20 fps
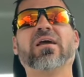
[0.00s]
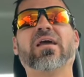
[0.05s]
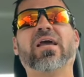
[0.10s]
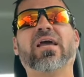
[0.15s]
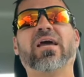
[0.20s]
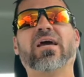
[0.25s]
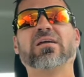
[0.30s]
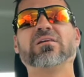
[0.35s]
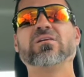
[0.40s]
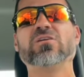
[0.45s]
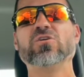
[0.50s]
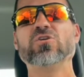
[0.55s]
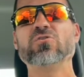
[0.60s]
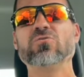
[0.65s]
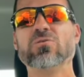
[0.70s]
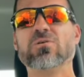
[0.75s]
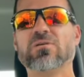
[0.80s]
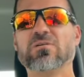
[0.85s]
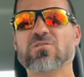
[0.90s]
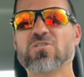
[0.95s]
and
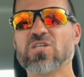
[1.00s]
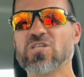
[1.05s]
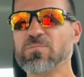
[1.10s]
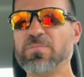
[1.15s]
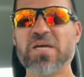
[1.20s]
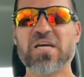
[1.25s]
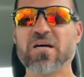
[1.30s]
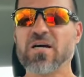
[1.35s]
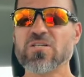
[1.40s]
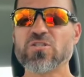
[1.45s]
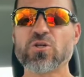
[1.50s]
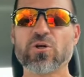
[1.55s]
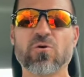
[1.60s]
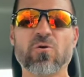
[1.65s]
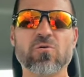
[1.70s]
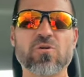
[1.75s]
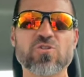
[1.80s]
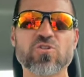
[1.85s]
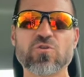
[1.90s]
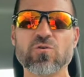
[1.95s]
you just because you're
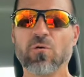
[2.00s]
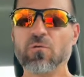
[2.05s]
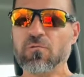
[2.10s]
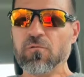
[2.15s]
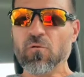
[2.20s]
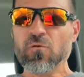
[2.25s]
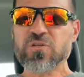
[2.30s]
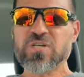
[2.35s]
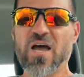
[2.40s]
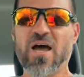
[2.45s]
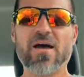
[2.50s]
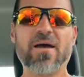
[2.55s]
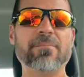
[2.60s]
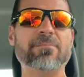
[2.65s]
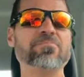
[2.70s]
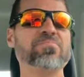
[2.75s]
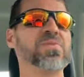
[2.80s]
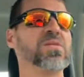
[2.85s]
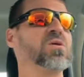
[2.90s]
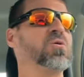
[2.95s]
going to school full
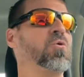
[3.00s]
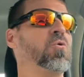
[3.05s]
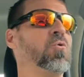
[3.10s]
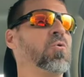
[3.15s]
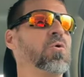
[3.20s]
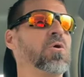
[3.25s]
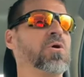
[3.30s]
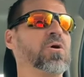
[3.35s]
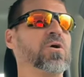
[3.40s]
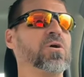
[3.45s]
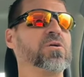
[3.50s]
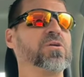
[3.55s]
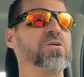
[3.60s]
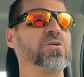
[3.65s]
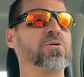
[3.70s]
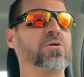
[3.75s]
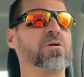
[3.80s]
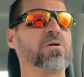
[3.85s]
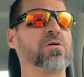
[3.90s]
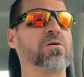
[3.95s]
time or
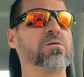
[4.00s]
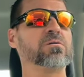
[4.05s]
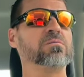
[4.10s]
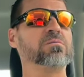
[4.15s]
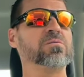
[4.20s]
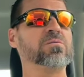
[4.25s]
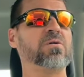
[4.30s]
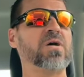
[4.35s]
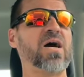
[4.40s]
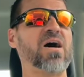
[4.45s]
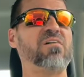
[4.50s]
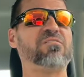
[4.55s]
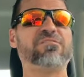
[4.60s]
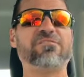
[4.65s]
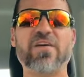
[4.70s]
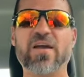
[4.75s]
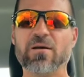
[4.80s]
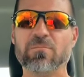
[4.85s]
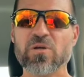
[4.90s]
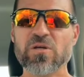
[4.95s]
you're you have
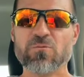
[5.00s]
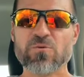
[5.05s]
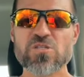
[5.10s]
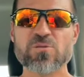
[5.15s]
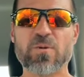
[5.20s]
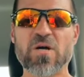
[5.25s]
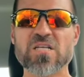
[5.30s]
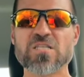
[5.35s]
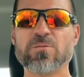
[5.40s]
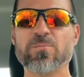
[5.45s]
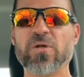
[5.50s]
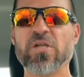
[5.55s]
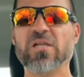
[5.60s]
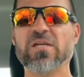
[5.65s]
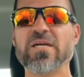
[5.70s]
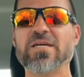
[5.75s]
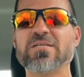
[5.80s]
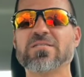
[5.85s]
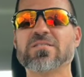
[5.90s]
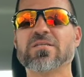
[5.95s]
family
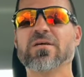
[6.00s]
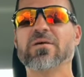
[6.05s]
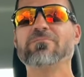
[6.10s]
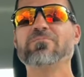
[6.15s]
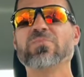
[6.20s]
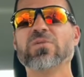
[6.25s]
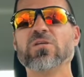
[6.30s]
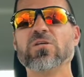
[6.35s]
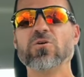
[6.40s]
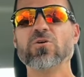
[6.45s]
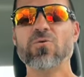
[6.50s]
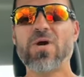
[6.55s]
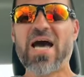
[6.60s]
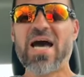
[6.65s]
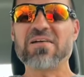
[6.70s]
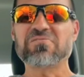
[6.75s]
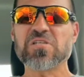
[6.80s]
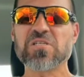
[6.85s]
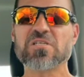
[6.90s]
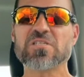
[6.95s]
responsibilities, you
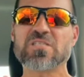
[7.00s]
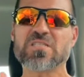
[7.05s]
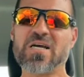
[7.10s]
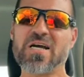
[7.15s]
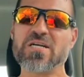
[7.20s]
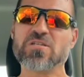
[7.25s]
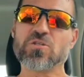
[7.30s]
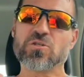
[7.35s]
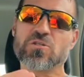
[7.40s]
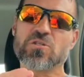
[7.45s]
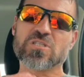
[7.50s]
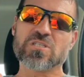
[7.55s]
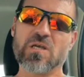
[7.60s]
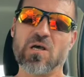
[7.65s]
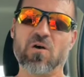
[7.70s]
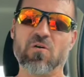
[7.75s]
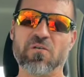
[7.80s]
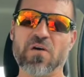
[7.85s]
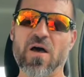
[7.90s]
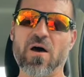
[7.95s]
have to decide
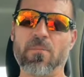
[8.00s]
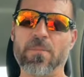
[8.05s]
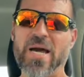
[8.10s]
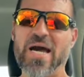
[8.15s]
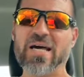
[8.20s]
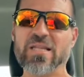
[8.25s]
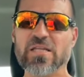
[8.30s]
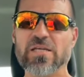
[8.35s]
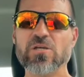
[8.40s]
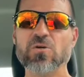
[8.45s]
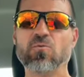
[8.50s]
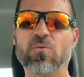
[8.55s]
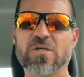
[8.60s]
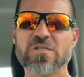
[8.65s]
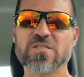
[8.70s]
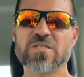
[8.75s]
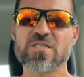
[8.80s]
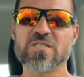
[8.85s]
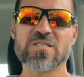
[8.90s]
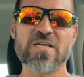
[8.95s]
yourself how badly you want
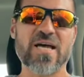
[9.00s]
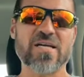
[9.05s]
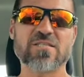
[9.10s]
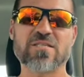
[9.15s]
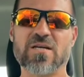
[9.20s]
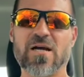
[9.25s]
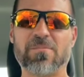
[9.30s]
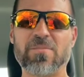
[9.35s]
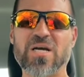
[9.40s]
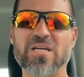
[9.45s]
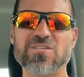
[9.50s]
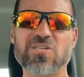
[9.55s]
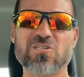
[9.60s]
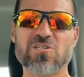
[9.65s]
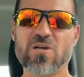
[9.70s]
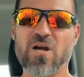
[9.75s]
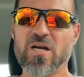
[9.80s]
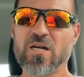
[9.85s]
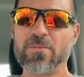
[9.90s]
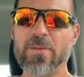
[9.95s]
success. And I'm not just
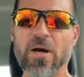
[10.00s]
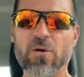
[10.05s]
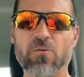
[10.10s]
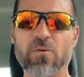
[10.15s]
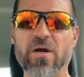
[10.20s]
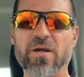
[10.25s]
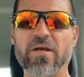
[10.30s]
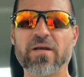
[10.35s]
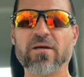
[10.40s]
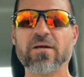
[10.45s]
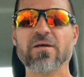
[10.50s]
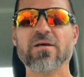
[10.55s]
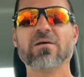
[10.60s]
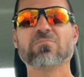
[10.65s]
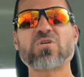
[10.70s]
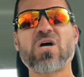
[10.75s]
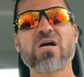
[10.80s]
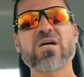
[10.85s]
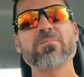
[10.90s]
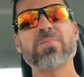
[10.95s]
talking about running, I'm
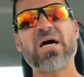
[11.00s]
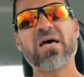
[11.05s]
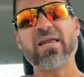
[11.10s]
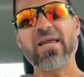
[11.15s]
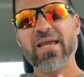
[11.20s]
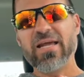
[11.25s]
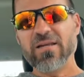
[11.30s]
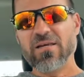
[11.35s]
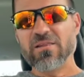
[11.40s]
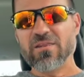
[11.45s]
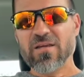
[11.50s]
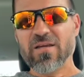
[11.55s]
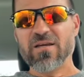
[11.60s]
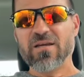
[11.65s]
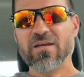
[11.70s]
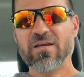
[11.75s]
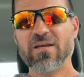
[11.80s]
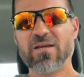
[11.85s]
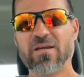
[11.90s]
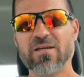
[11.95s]
talking about anything
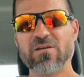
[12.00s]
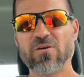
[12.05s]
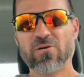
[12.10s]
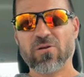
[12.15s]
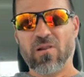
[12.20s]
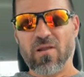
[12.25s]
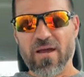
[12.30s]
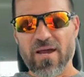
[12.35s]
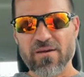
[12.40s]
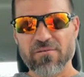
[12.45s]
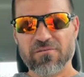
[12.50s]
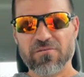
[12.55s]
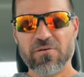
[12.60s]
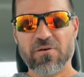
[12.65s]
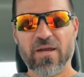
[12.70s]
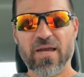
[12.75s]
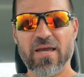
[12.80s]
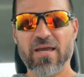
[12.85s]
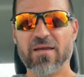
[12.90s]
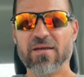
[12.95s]
in your life,
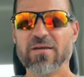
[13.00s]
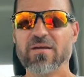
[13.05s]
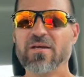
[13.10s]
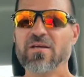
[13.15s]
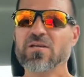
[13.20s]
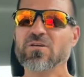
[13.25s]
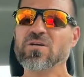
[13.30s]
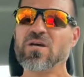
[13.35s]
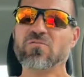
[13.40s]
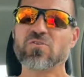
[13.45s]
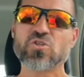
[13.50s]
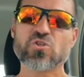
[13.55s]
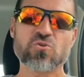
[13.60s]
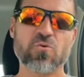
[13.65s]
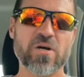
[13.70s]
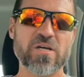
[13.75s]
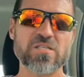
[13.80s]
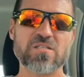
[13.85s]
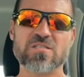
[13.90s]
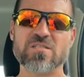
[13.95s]
okay? You have a
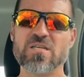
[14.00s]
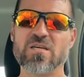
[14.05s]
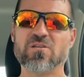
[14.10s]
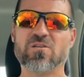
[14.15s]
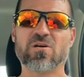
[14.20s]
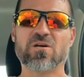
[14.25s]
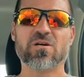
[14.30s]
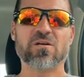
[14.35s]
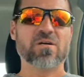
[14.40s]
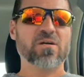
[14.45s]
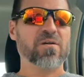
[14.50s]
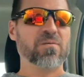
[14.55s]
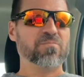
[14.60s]
choice. It's either